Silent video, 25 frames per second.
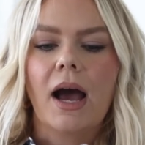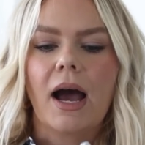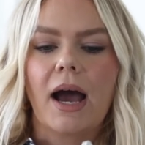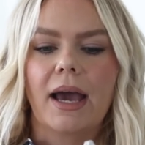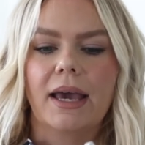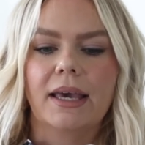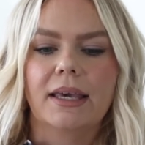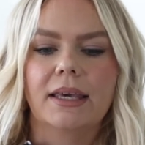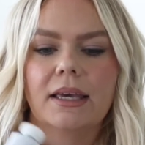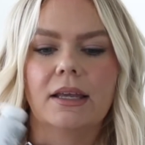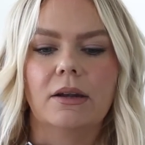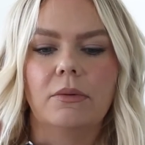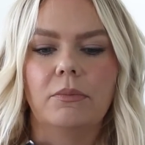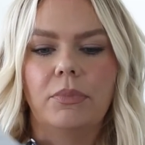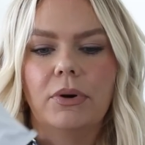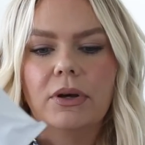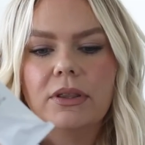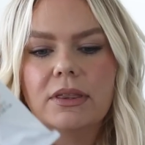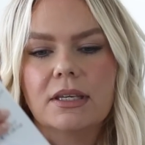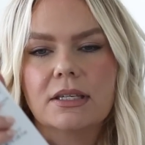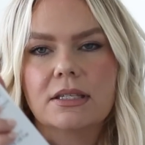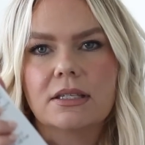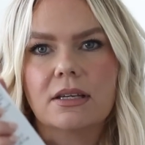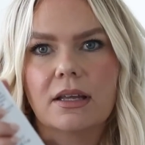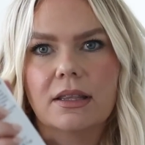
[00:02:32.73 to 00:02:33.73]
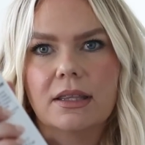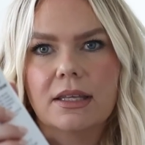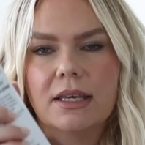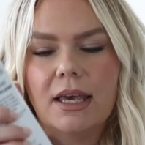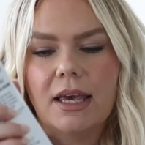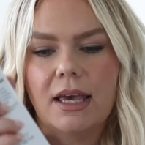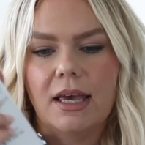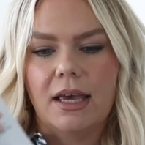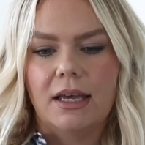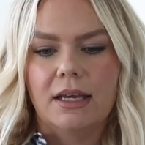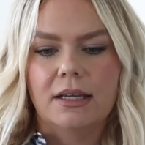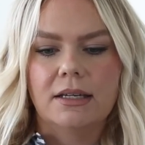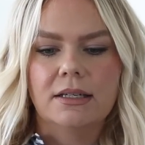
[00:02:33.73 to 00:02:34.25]
I can put this on the
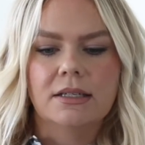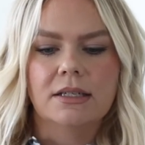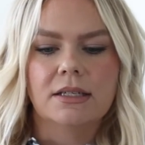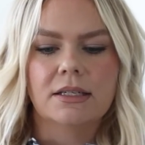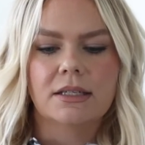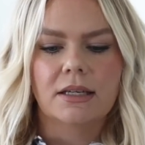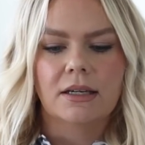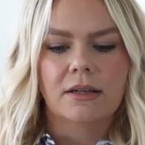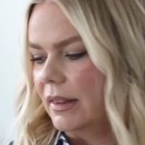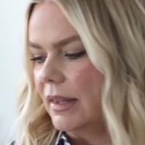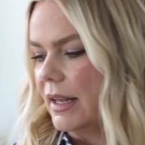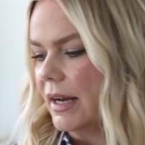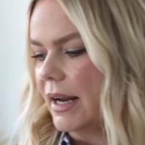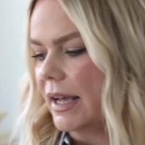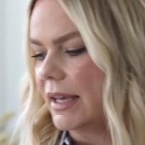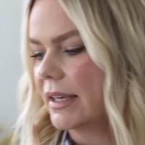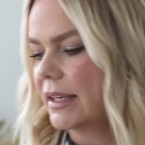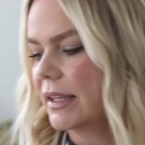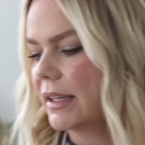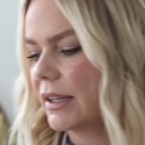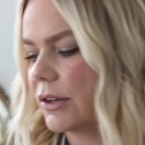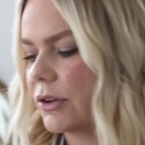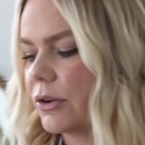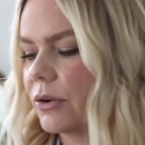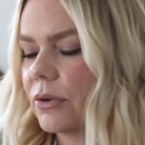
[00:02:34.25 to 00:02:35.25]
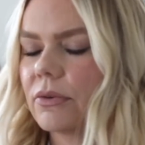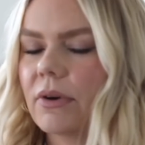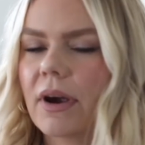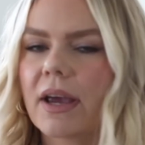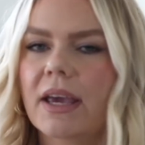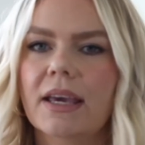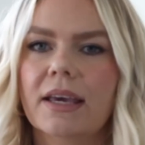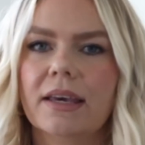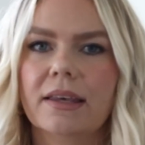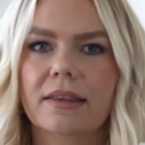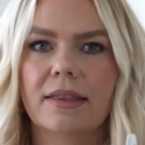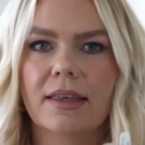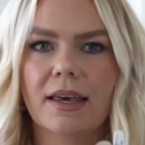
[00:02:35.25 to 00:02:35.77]
end, then I can
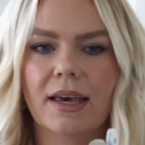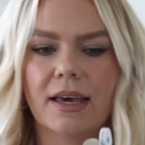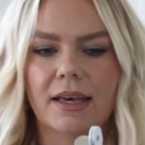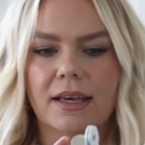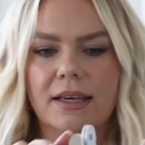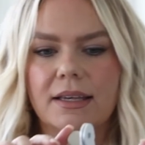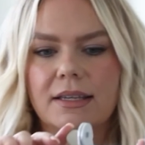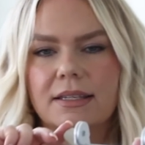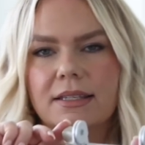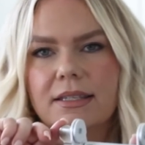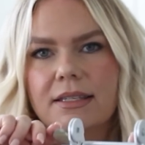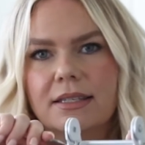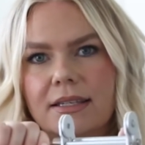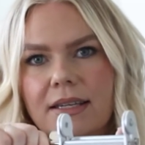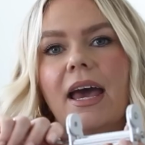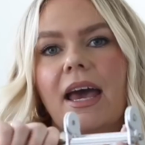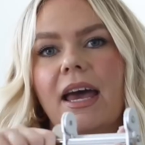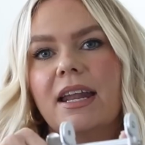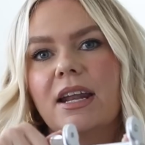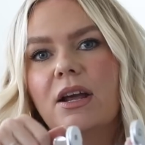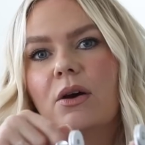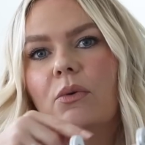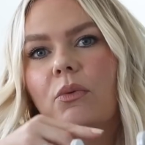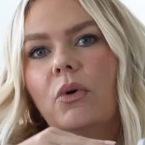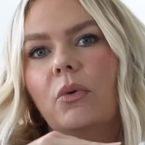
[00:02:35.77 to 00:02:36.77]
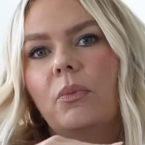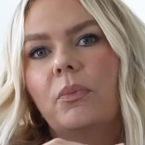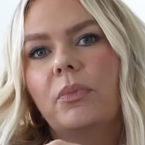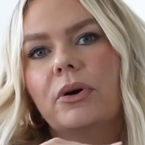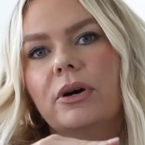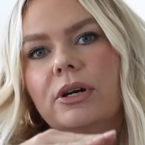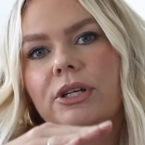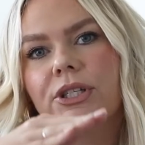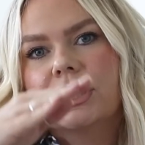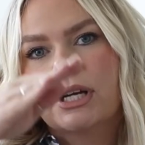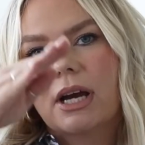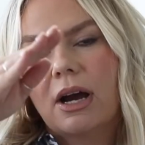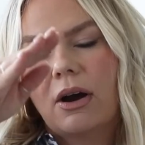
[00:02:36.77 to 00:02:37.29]
crank this and it will
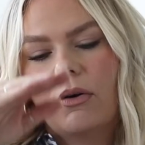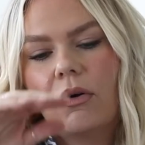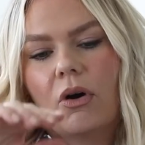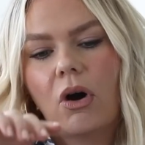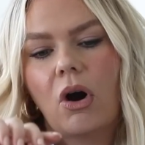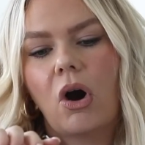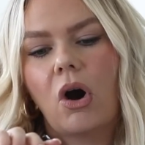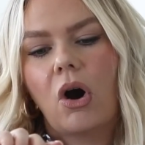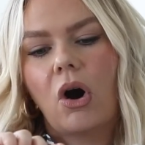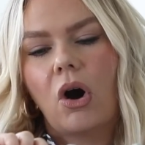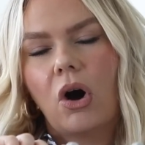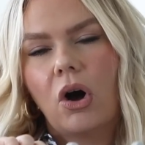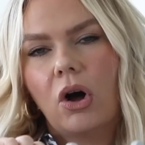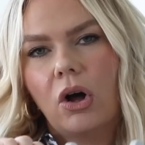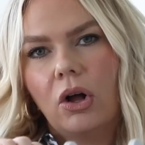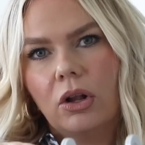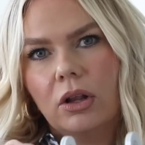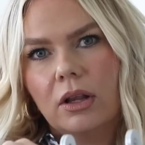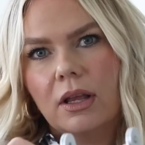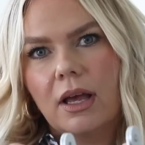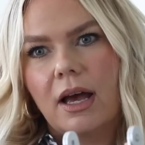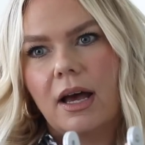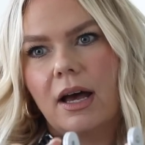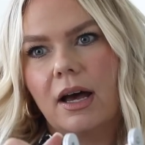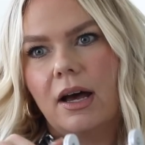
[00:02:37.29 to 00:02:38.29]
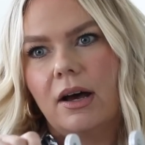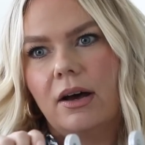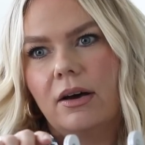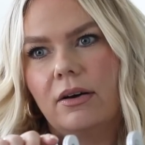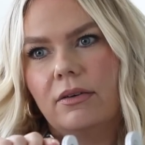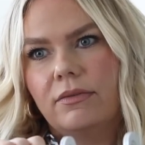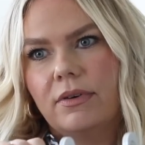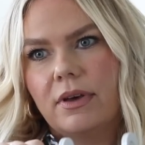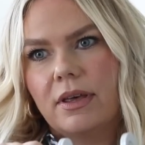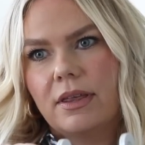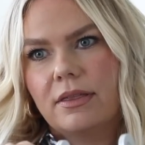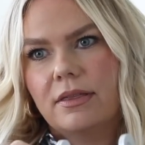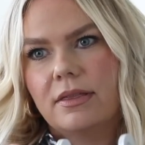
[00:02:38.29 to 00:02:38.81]
push out all
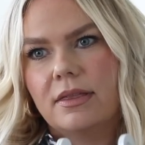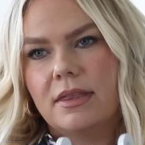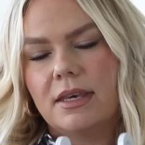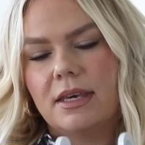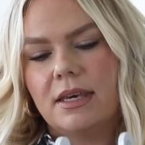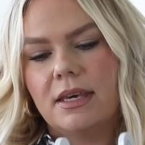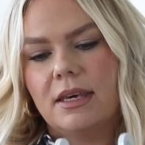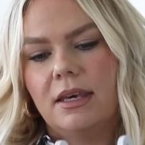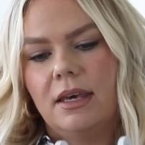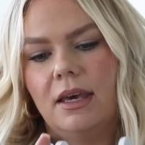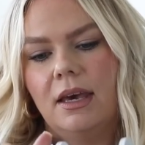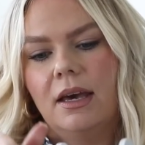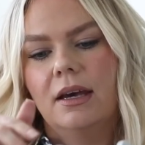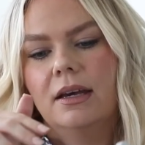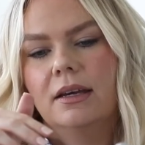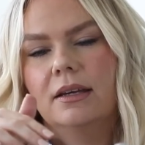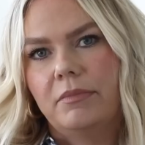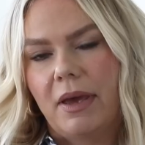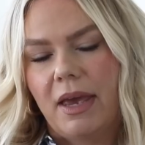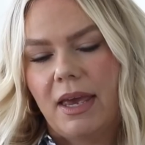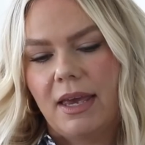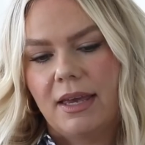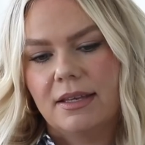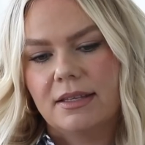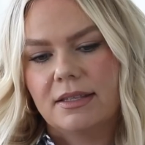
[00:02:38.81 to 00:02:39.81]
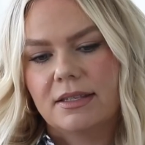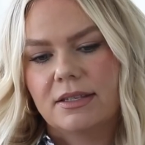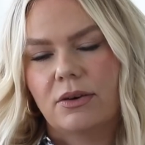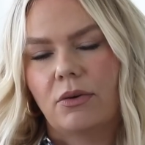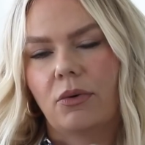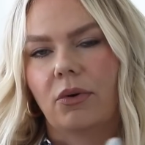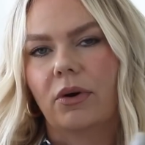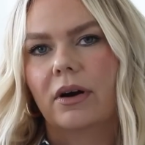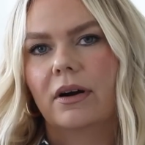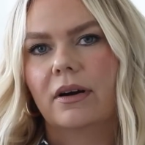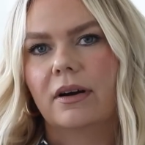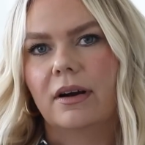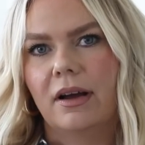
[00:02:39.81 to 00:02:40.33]
of the paint,
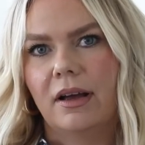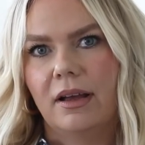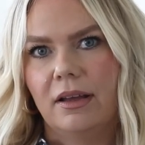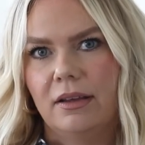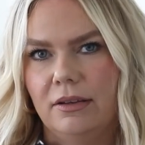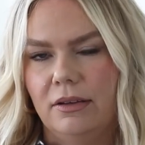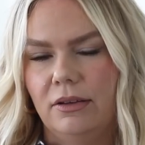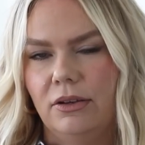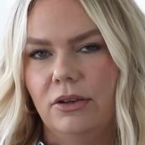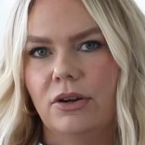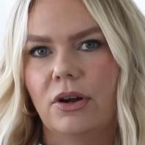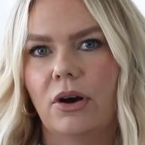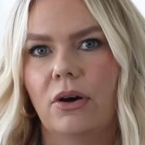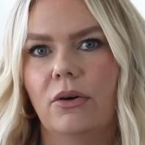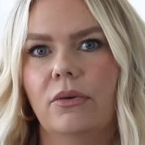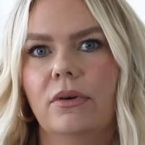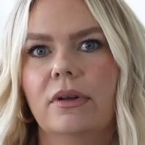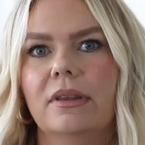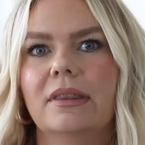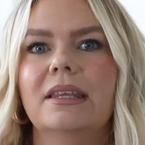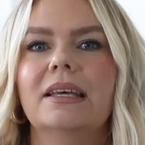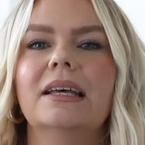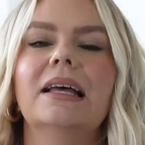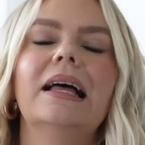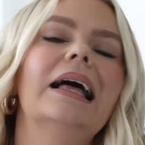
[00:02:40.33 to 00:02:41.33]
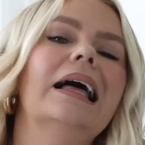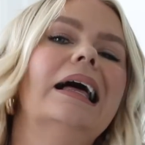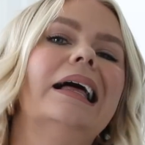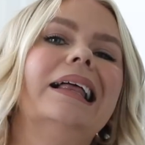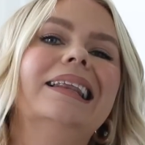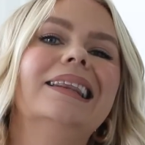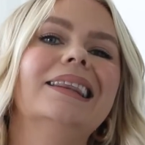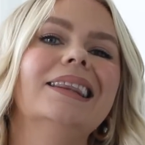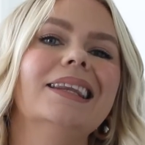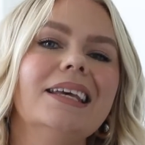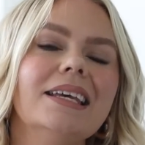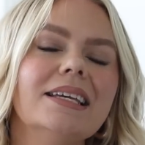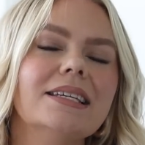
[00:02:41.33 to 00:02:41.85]
or, you know, the
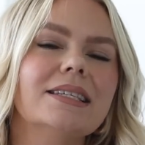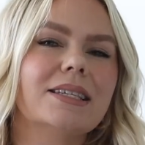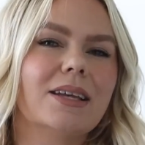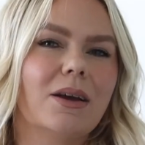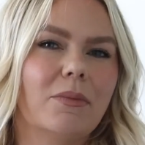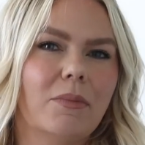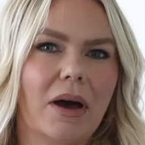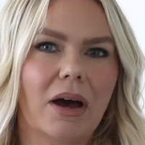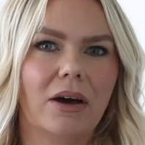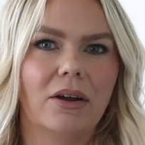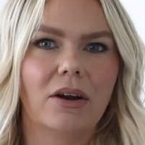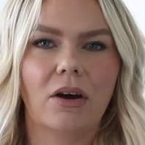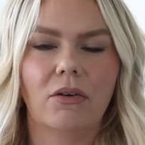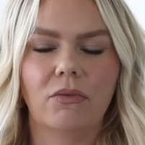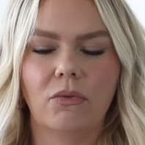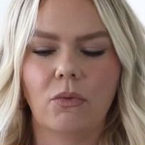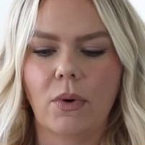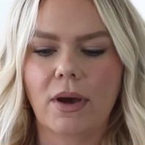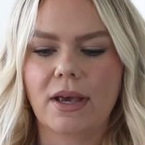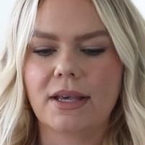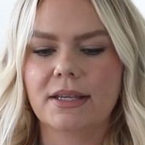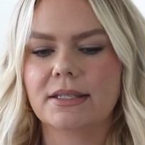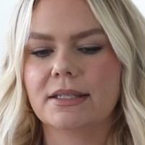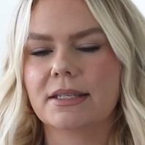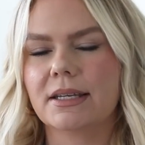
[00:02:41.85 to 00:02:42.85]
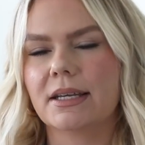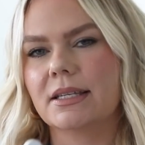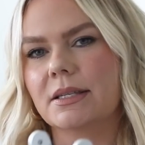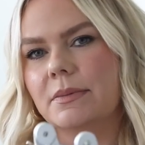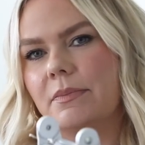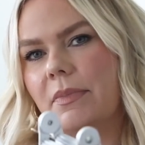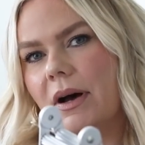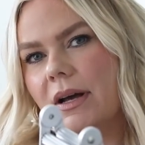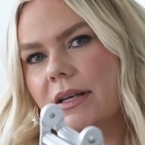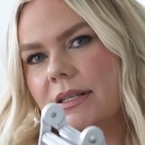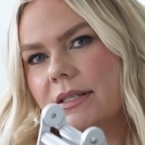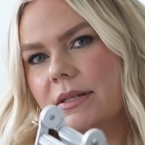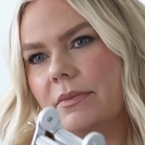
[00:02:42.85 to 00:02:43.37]
least amount of waste as
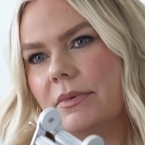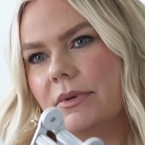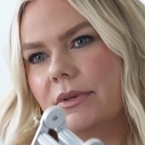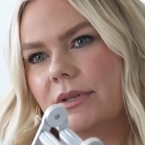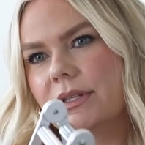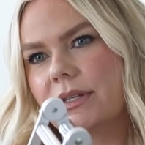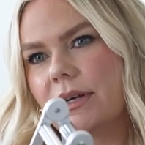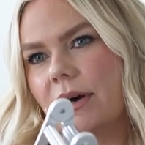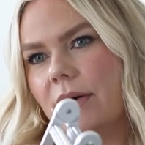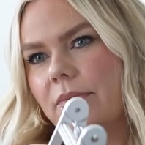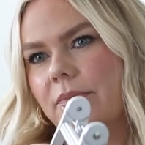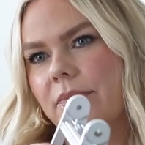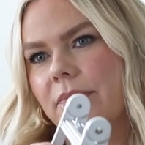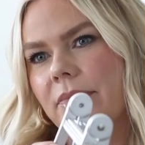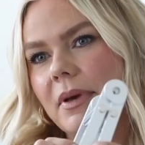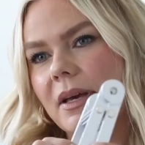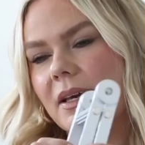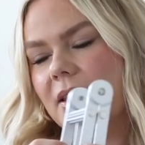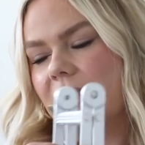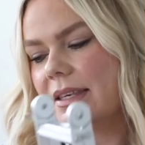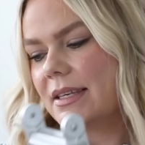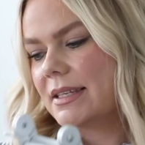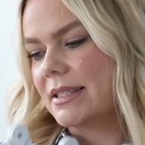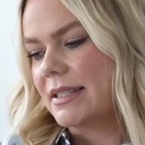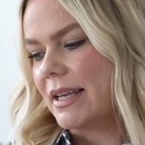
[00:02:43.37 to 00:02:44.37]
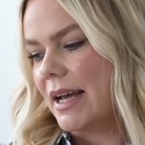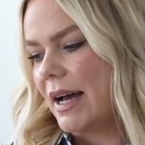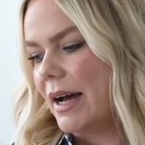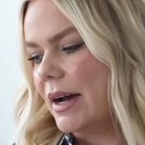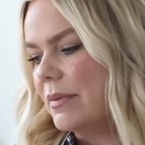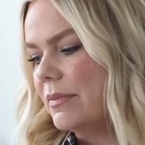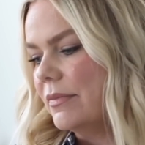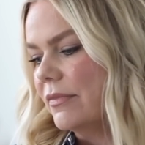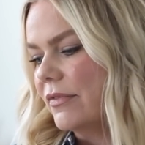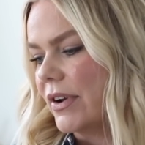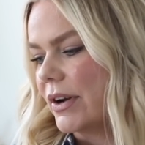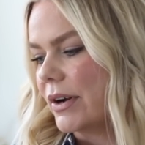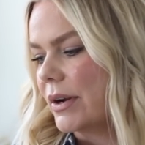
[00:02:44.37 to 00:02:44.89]
possible. So pick this
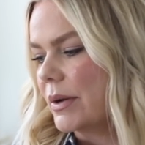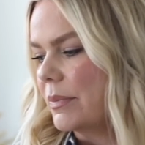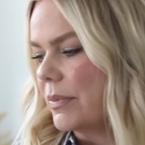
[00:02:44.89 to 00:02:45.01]
up, very